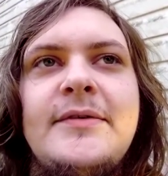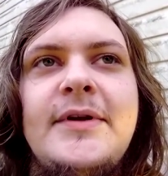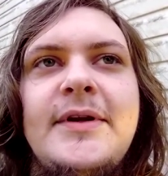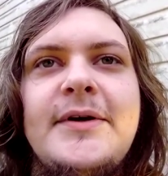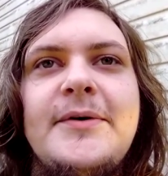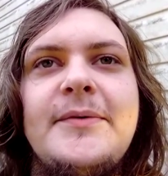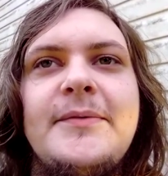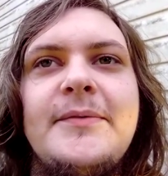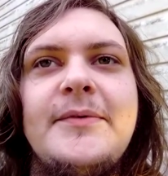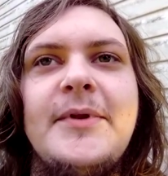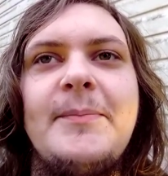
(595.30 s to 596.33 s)
you know,
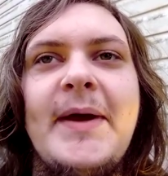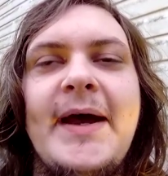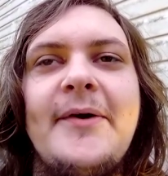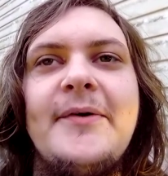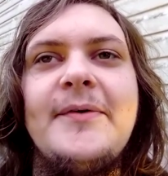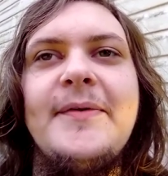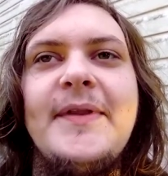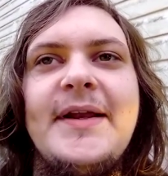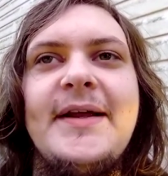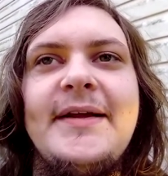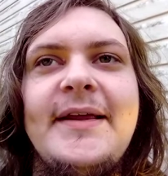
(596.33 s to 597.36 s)
the power
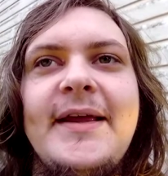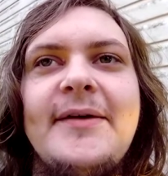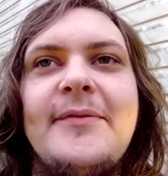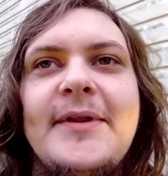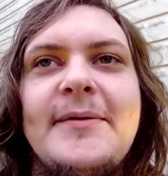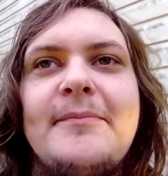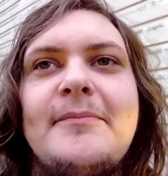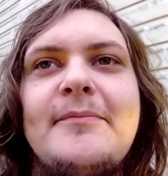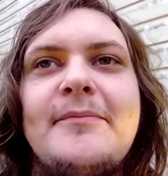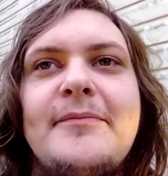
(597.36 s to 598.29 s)
that I gave them,